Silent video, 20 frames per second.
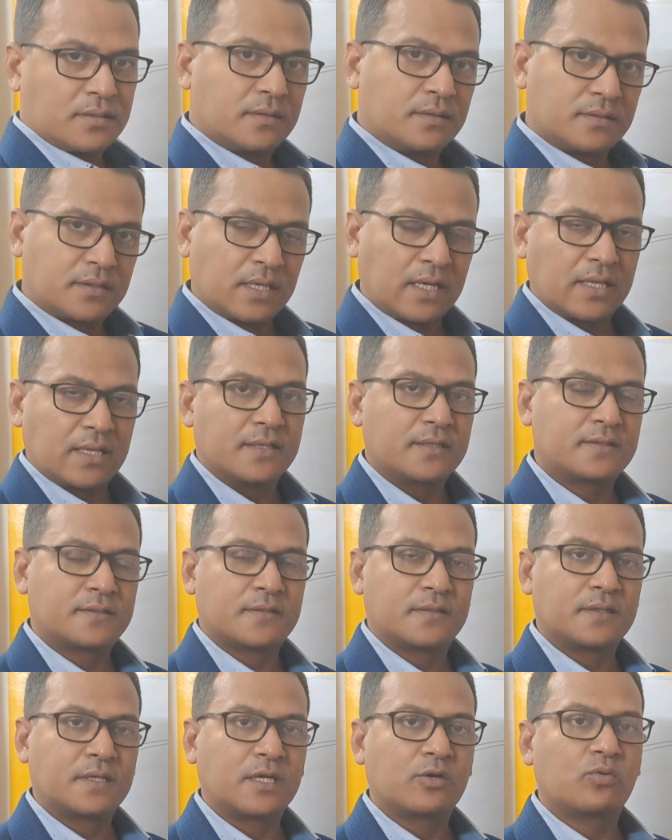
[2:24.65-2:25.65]
cells
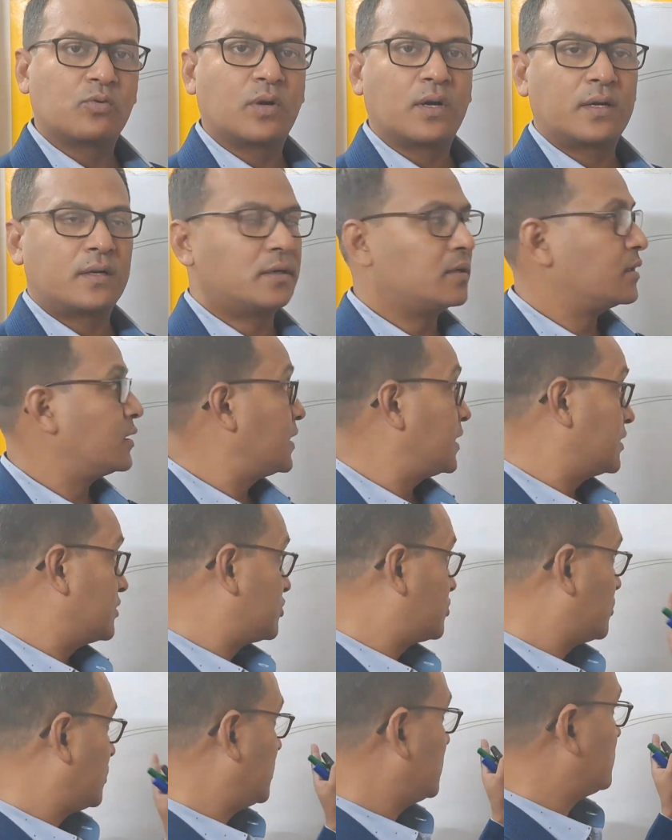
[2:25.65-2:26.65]
require
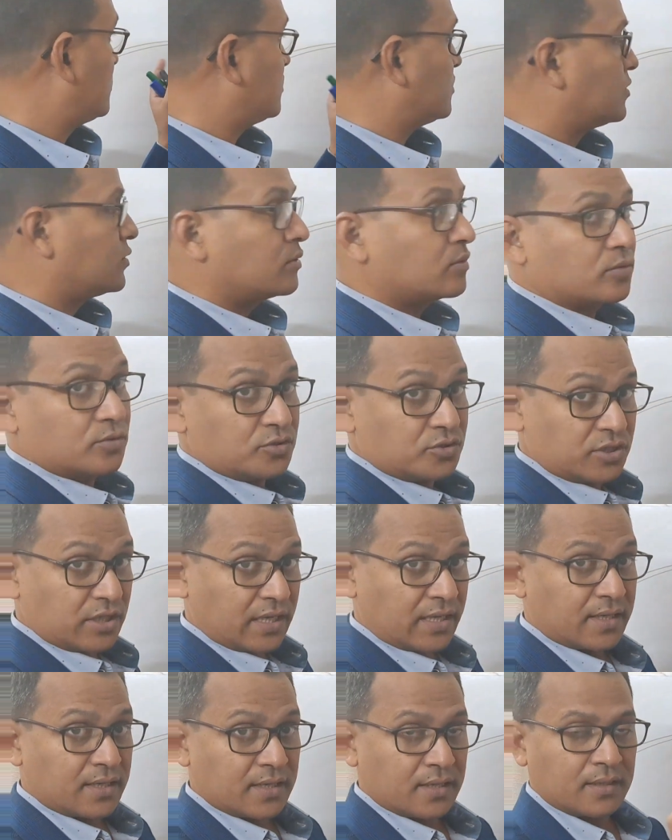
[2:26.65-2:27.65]
insulin to
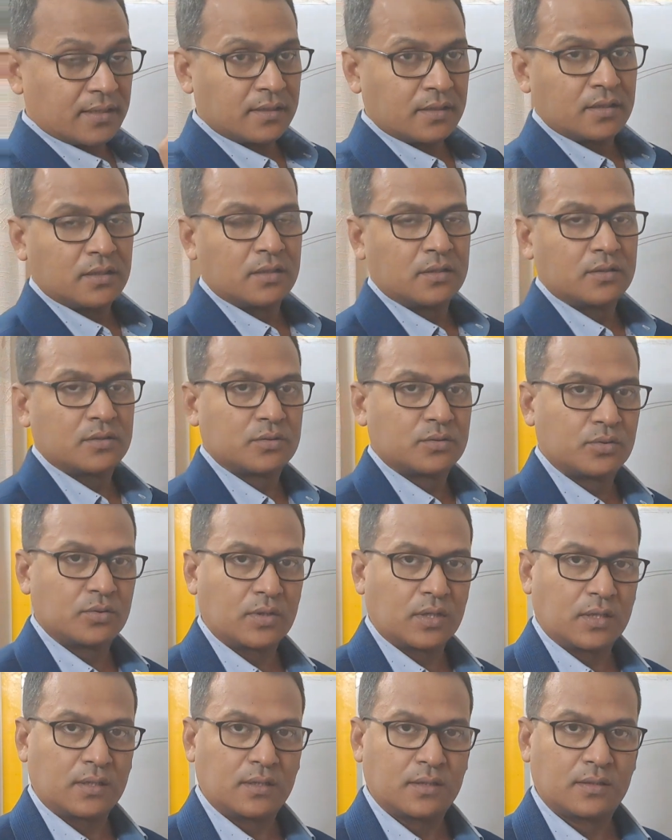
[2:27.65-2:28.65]
take
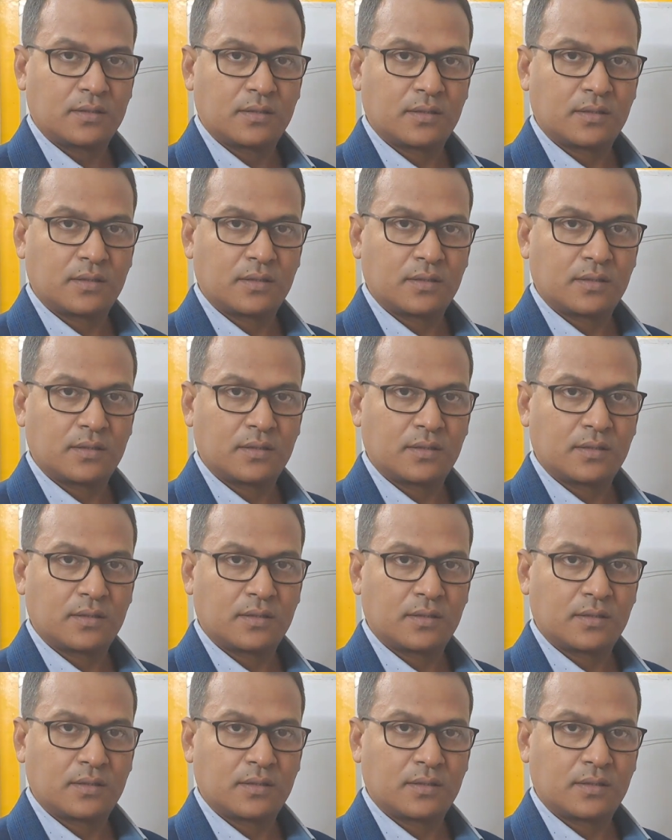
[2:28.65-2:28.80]
sugar.